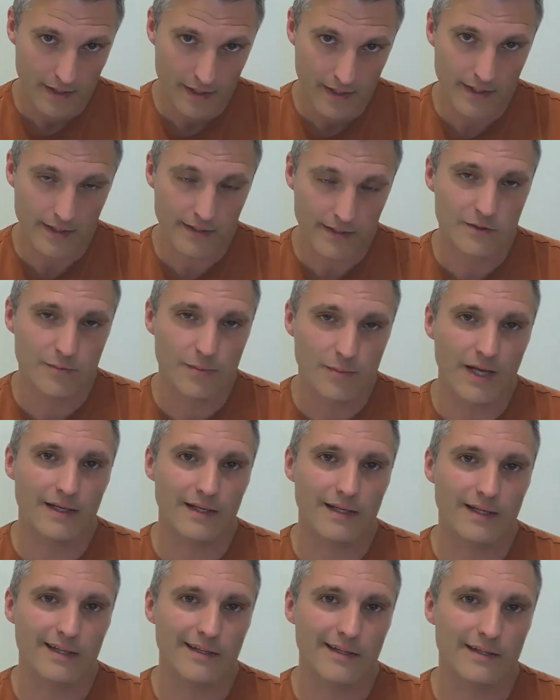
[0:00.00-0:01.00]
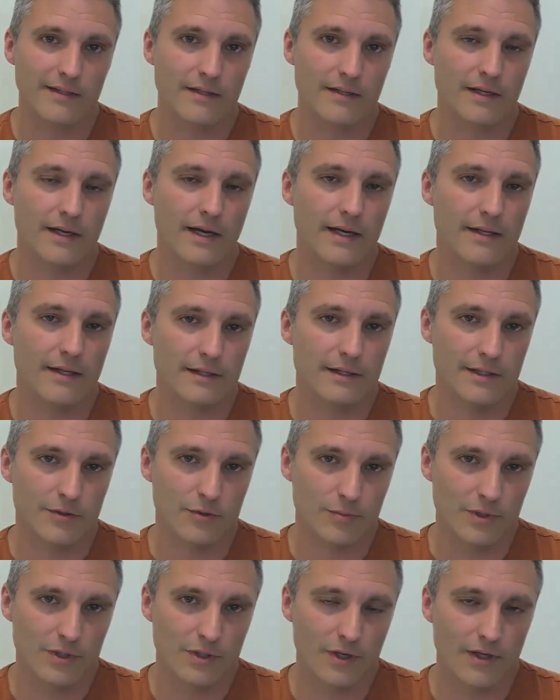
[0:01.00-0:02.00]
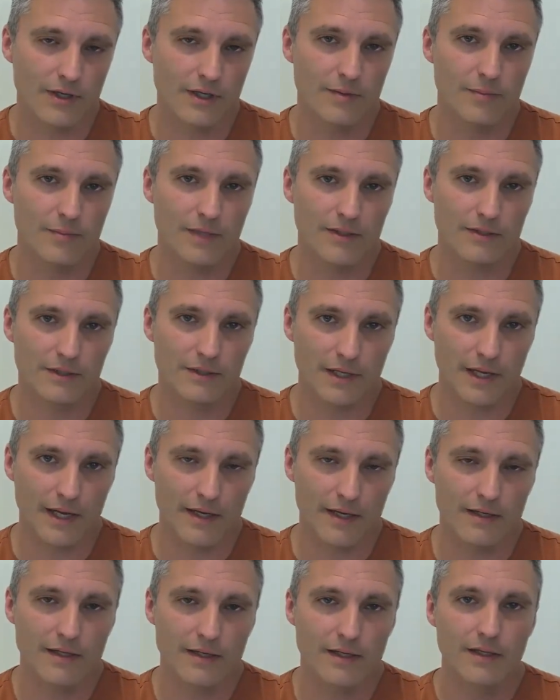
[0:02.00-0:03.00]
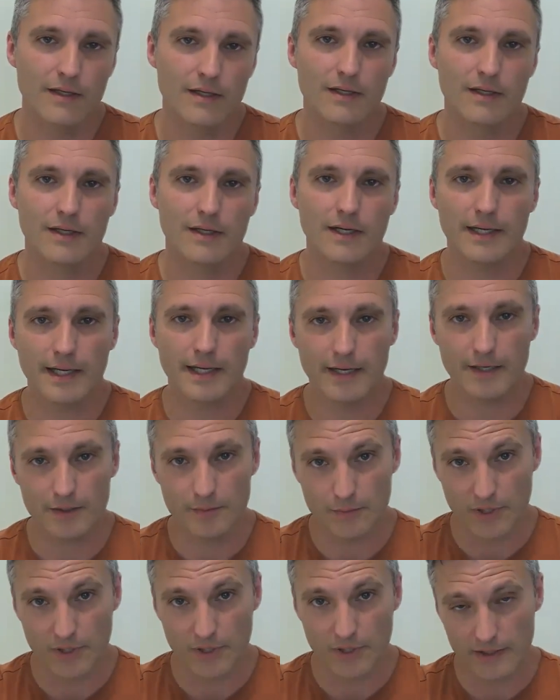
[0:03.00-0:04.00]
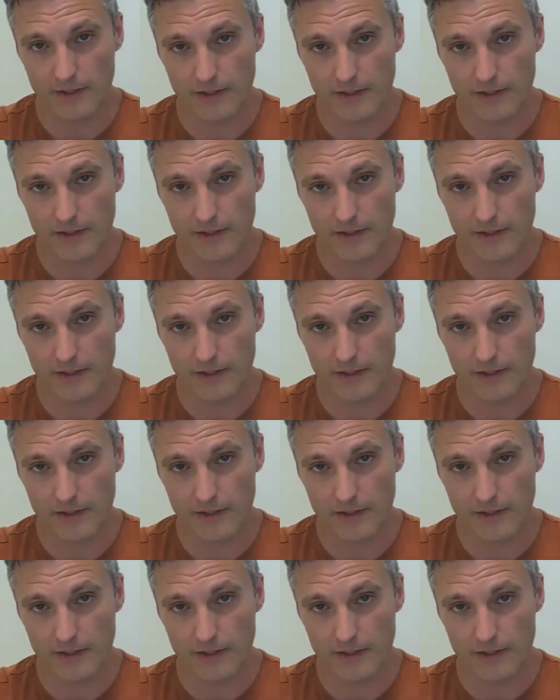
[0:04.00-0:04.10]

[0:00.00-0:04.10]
and expanding into the kind of things we'll be talking about today, and how to bring